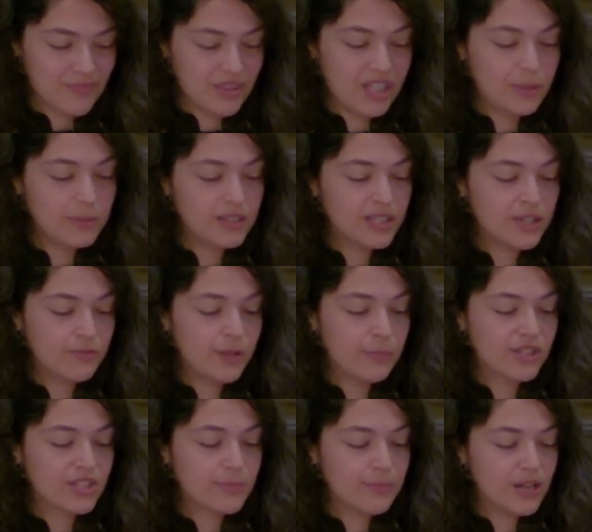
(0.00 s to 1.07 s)
They believe we
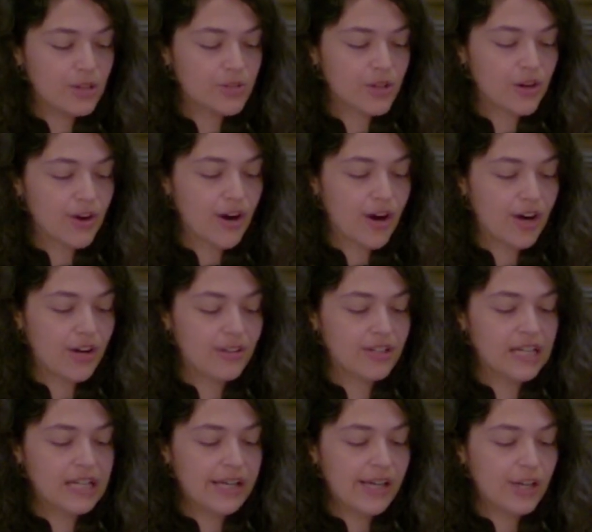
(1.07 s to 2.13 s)
must melt our heart
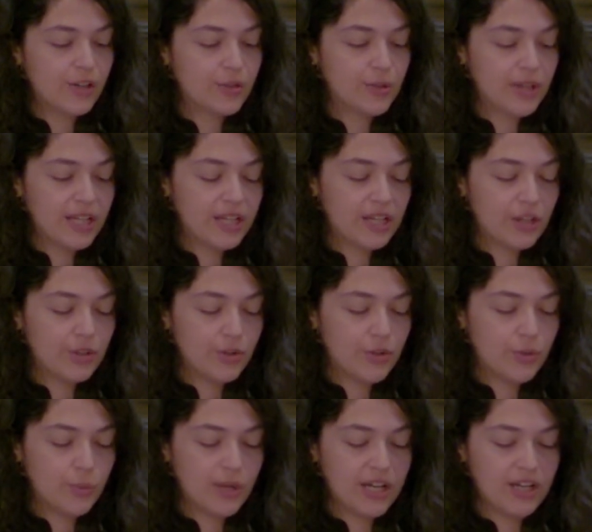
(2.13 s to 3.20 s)
and create a
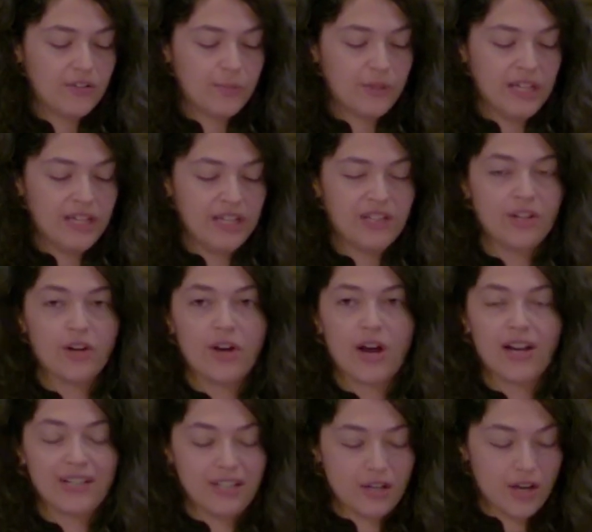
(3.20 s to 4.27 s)
new way of being in our
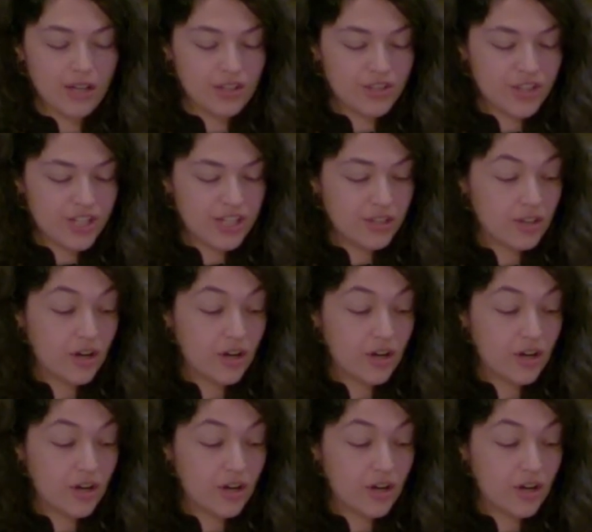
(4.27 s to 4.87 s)
ideology,